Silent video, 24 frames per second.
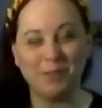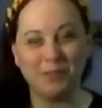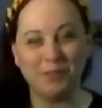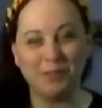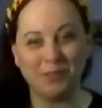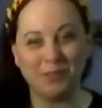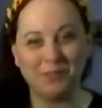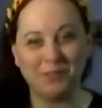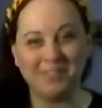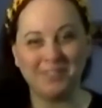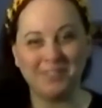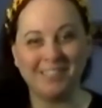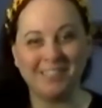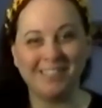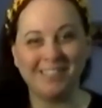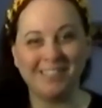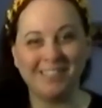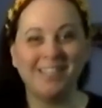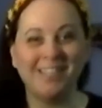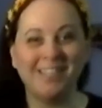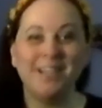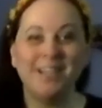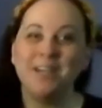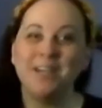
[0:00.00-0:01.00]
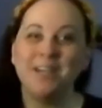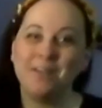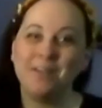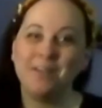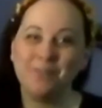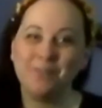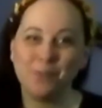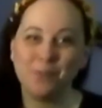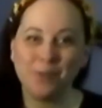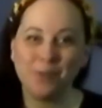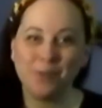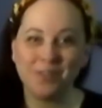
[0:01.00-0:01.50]
services. If
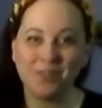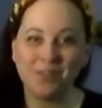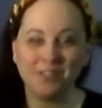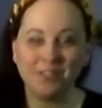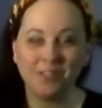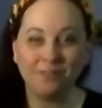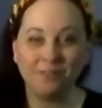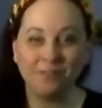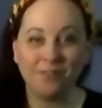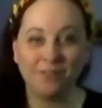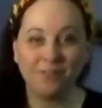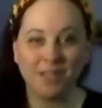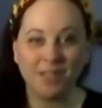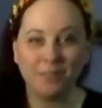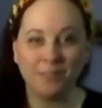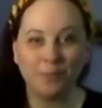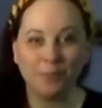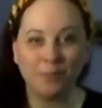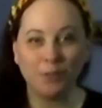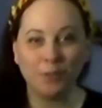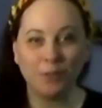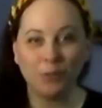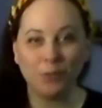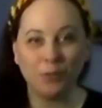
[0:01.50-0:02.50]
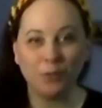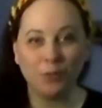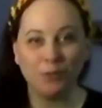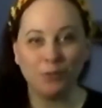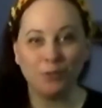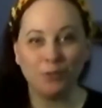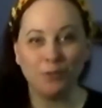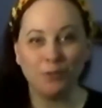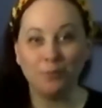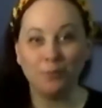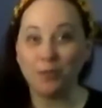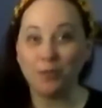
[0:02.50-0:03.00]
you're with us on Facebook or
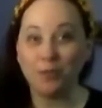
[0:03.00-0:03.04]
YouTube,